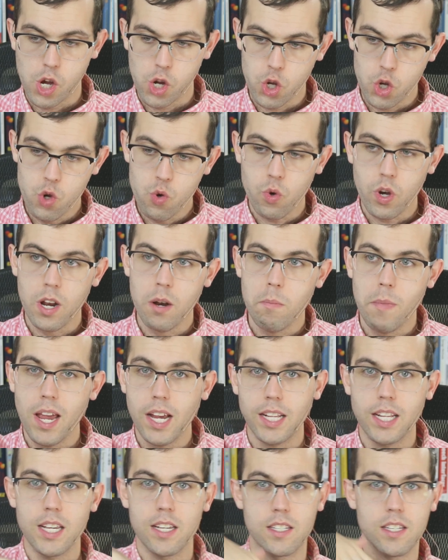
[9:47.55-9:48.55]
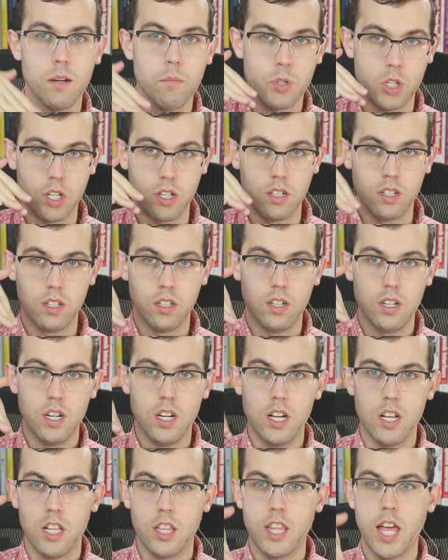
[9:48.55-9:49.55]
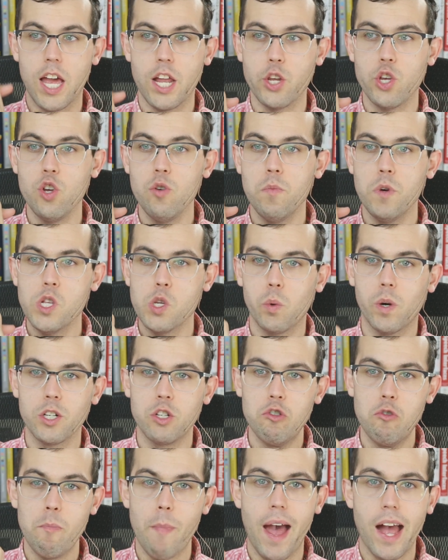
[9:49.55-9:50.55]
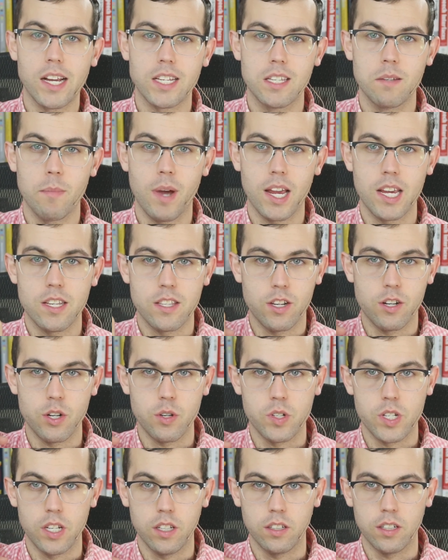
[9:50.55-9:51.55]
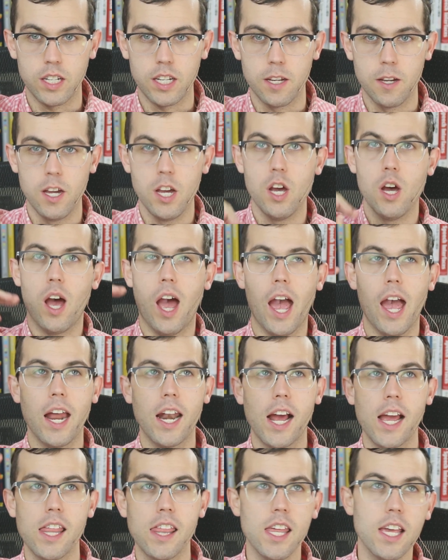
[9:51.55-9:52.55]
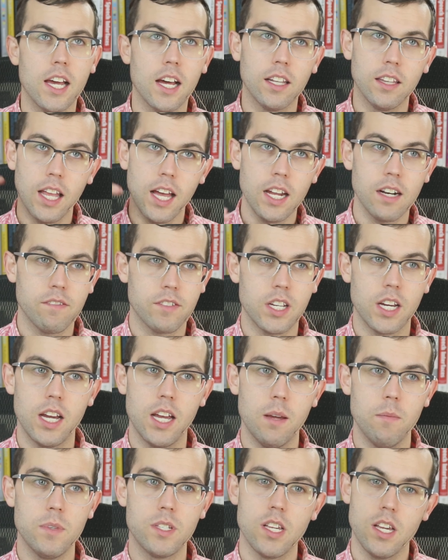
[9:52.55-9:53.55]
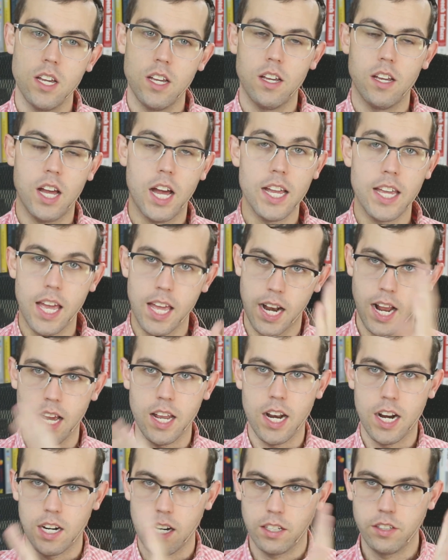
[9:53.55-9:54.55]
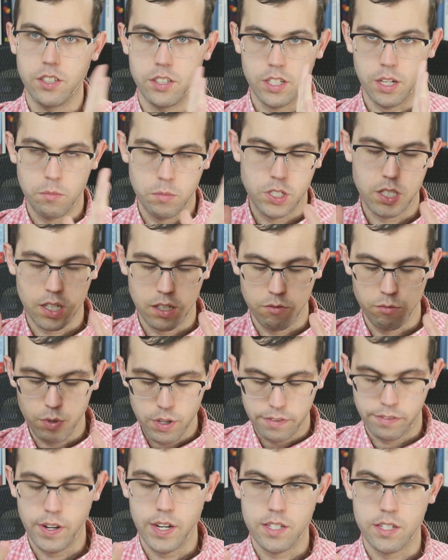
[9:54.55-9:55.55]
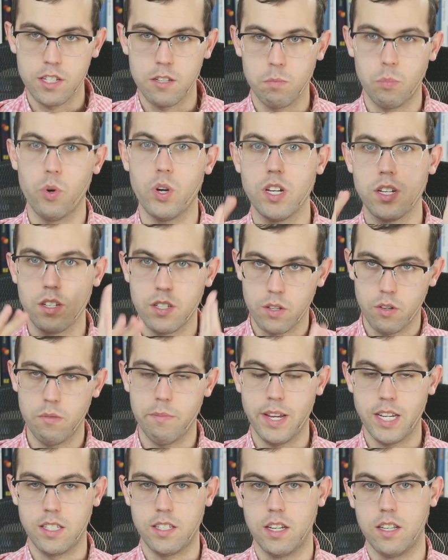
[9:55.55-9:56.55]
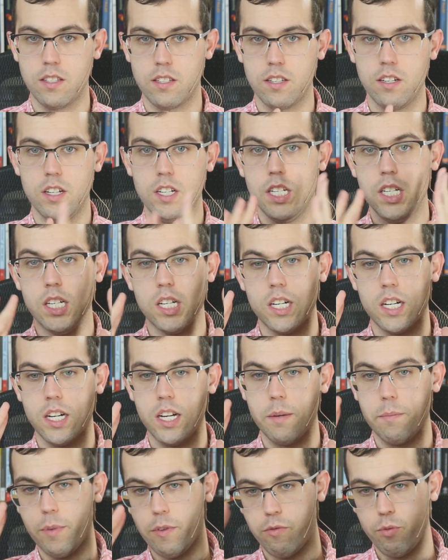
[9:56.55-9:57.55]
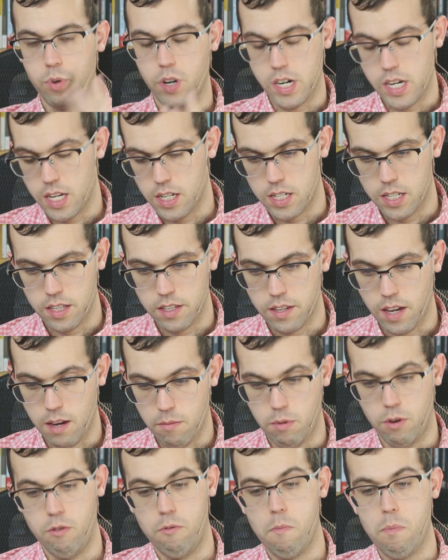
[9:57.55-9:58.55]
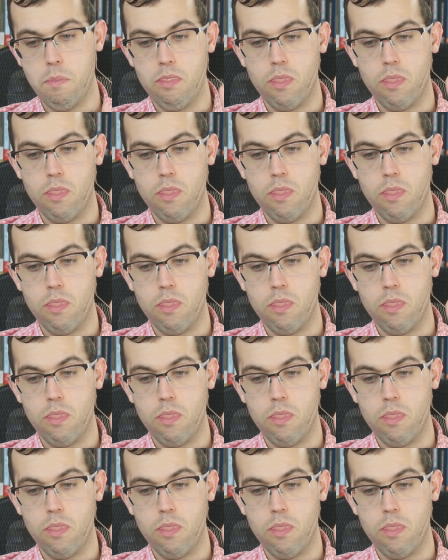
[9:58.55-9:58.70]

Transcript: you can make the assumption that humans want to maximize their utility, and I think a lot of times, again, I'm just going to rephrase this point just so it makes sense before I get to this hypo.